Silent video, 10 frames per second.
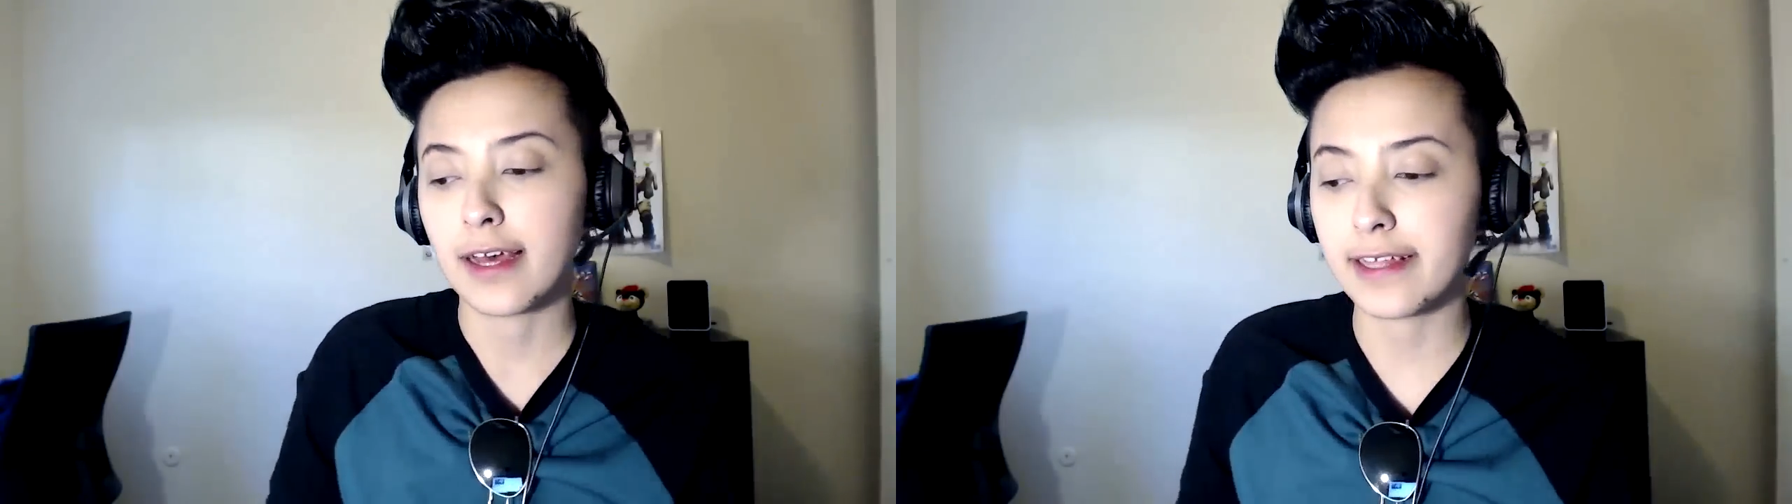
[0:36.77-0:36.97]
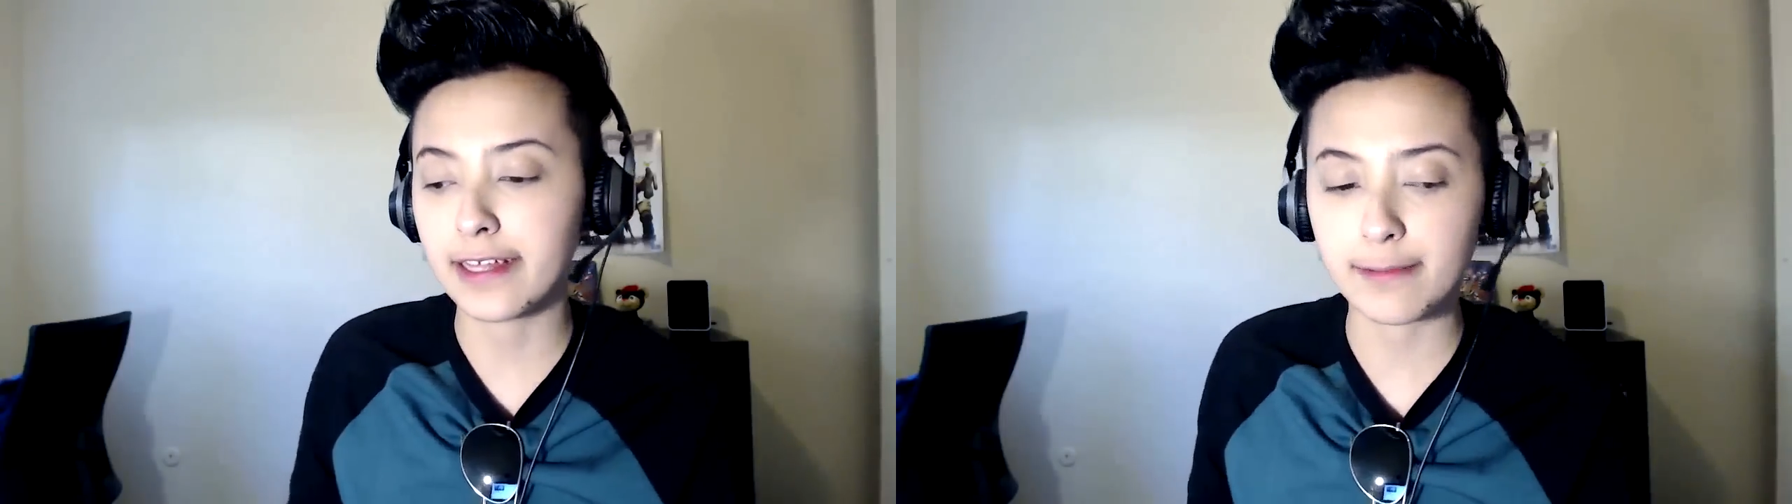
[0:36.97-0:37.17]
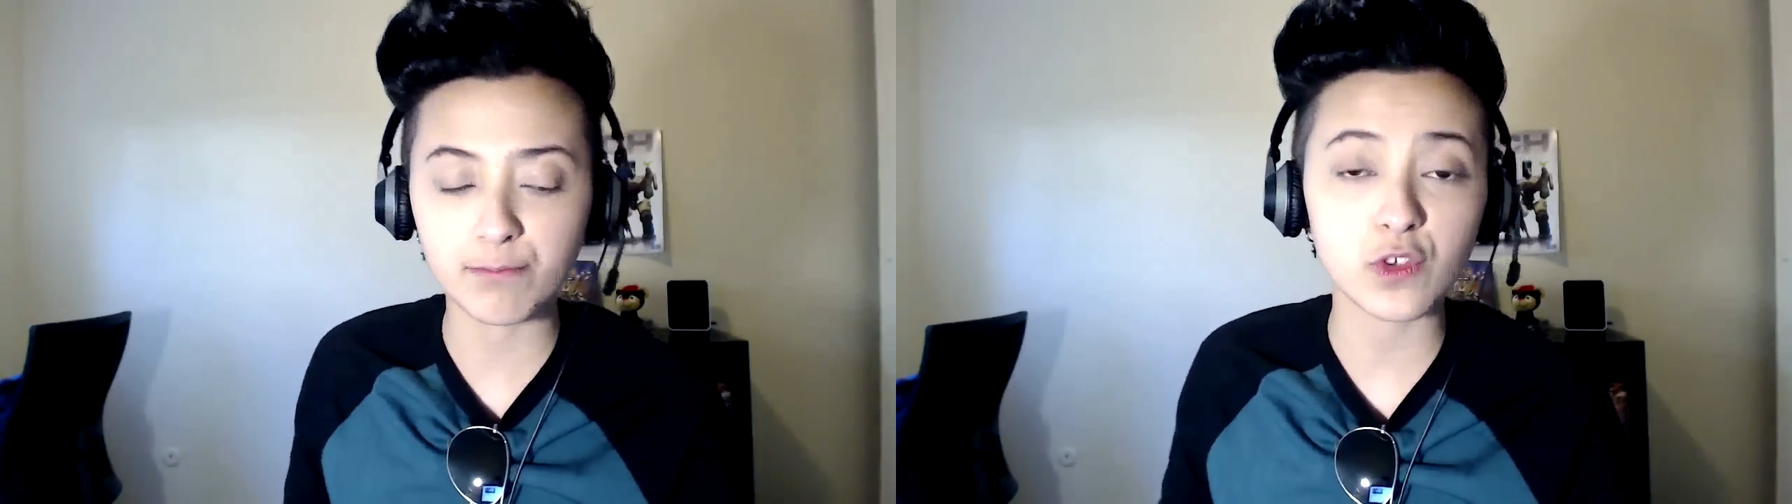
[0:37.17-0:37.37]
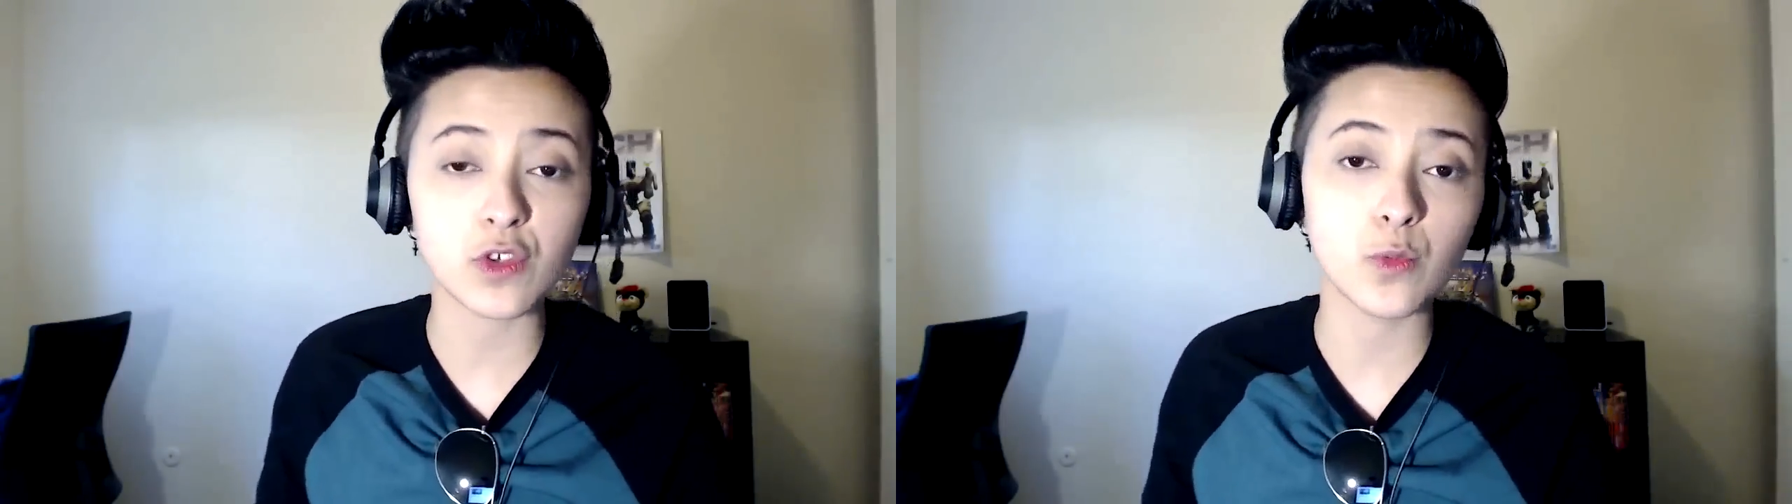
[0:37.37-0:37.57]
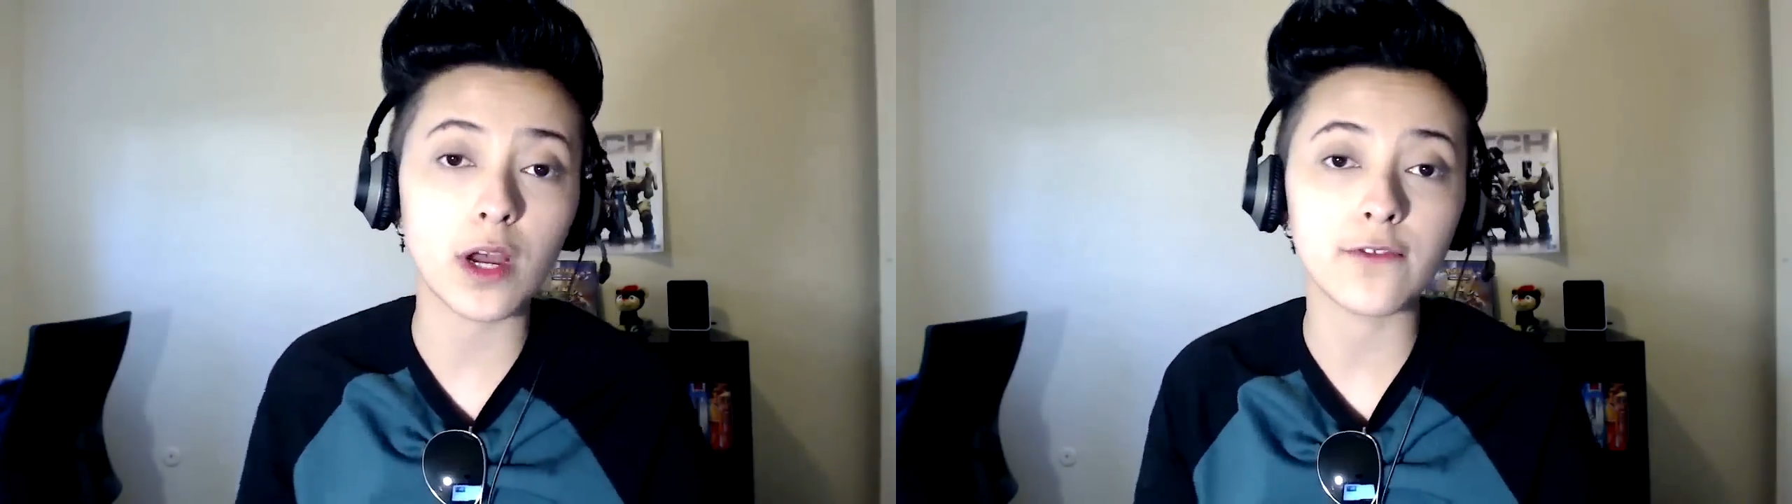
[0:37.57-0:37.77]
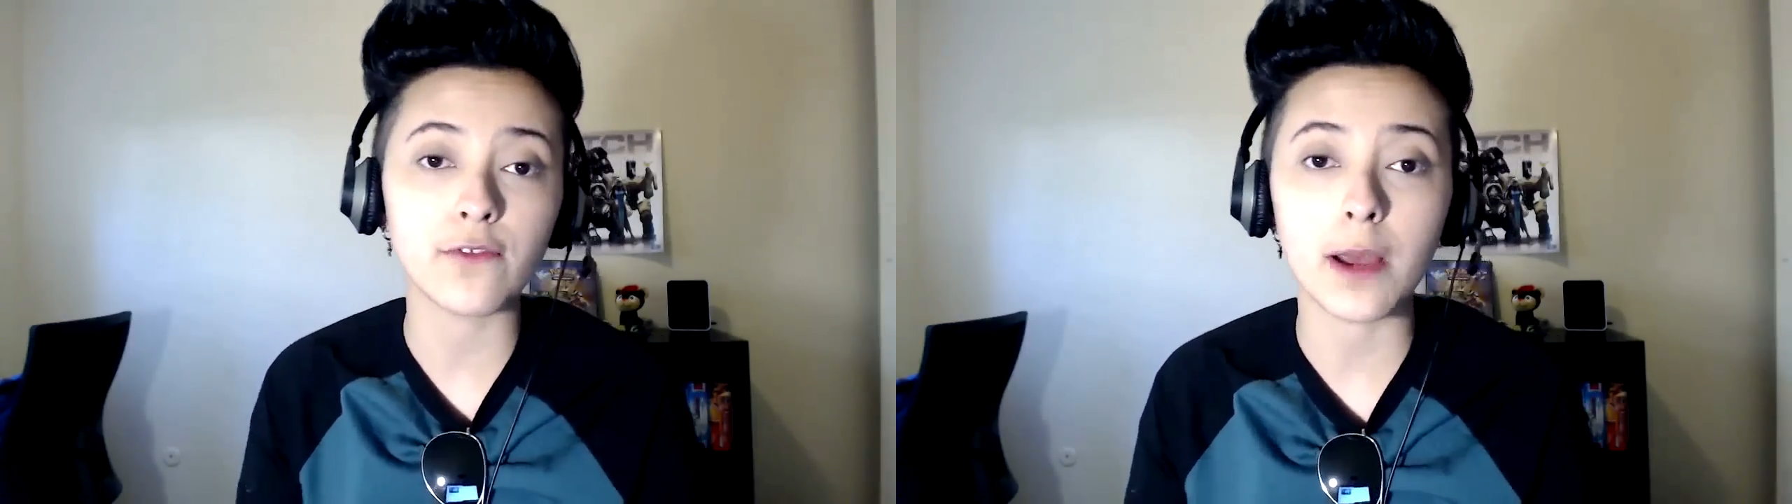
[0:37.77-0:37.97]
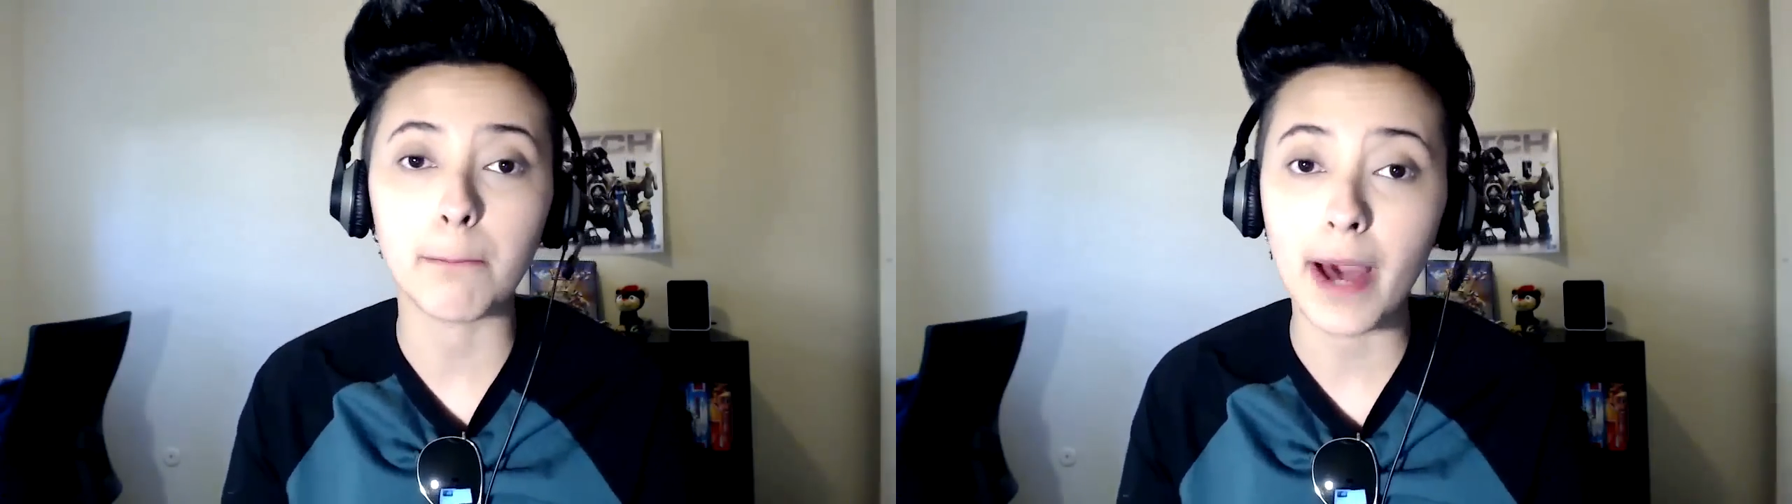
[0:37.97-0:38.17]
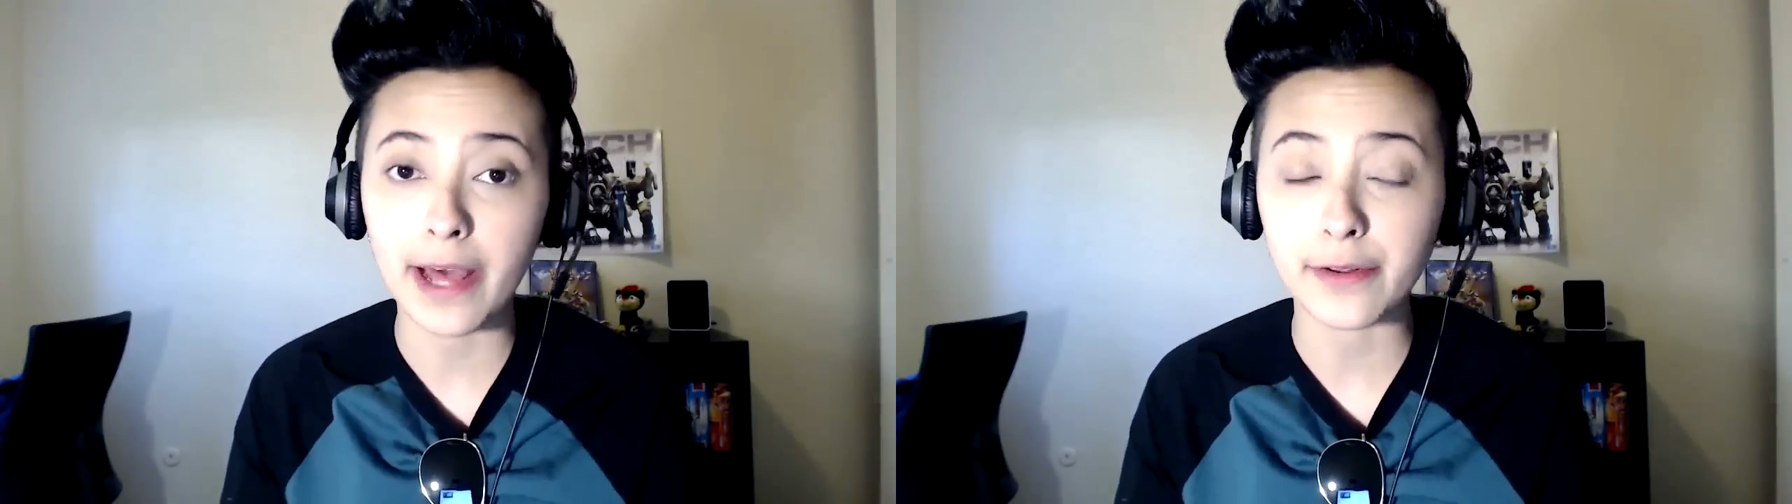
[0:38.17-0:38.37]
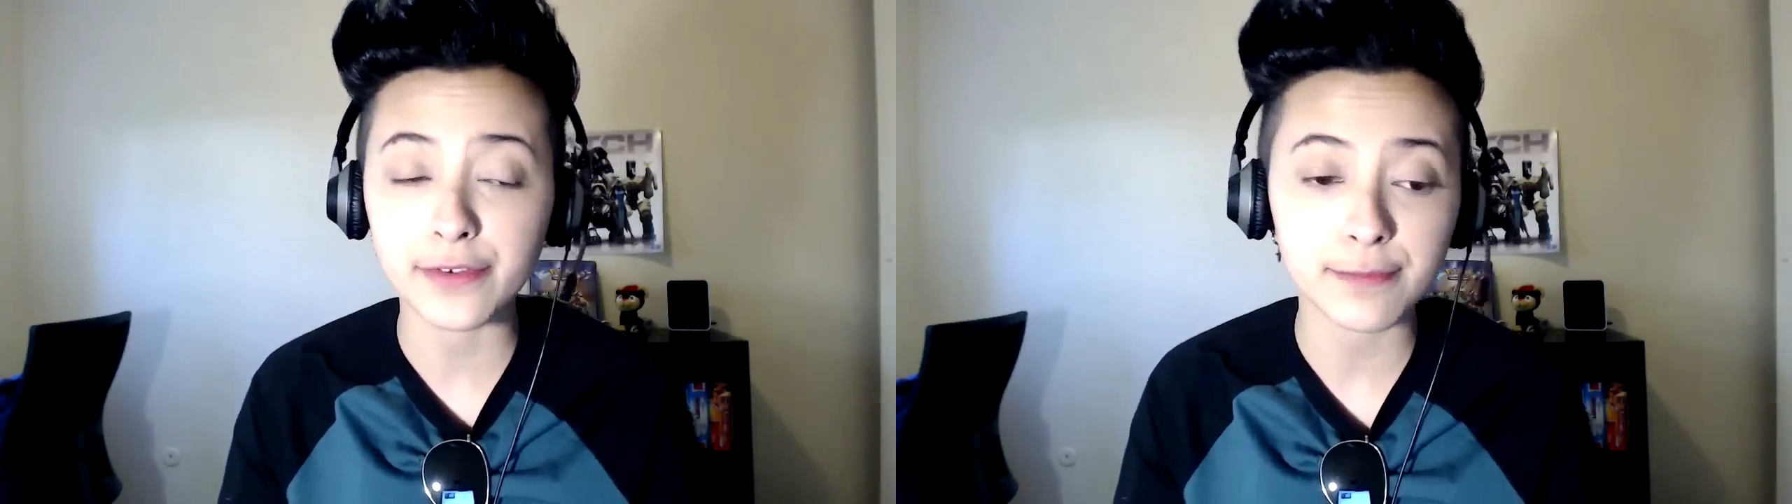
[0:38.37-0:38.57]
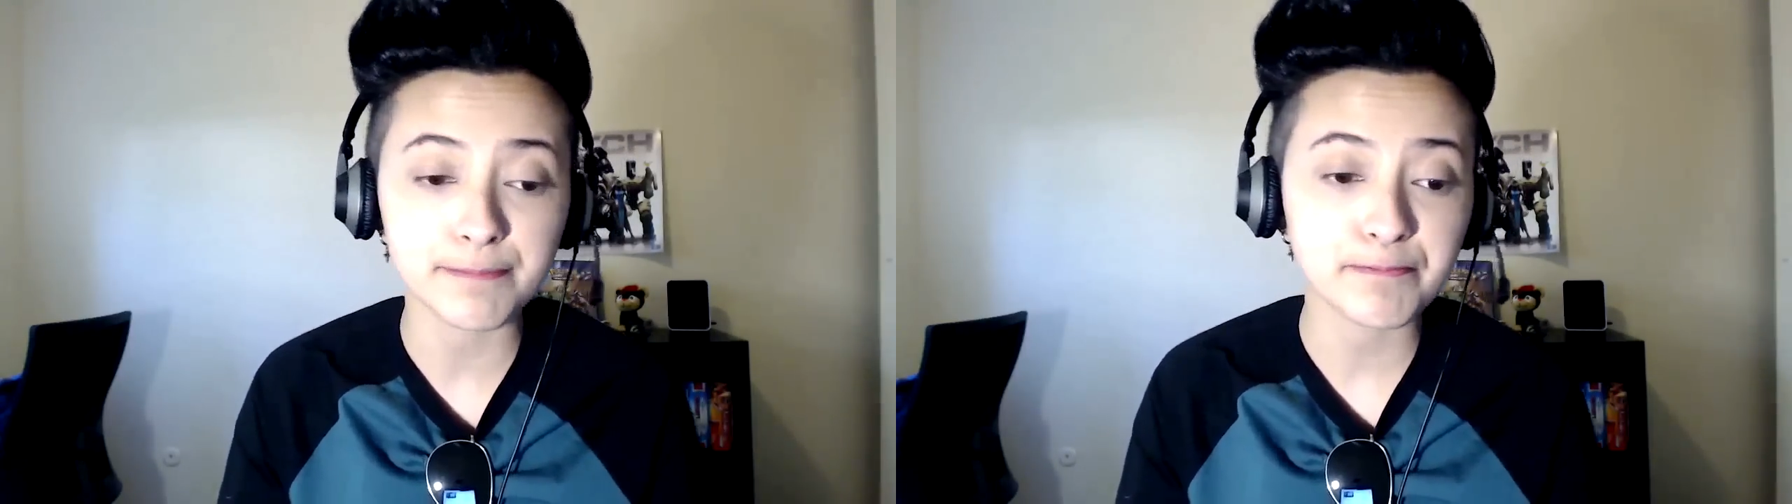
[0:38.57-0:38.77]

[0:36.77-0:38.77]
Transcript: 2 Wi-Fi battles.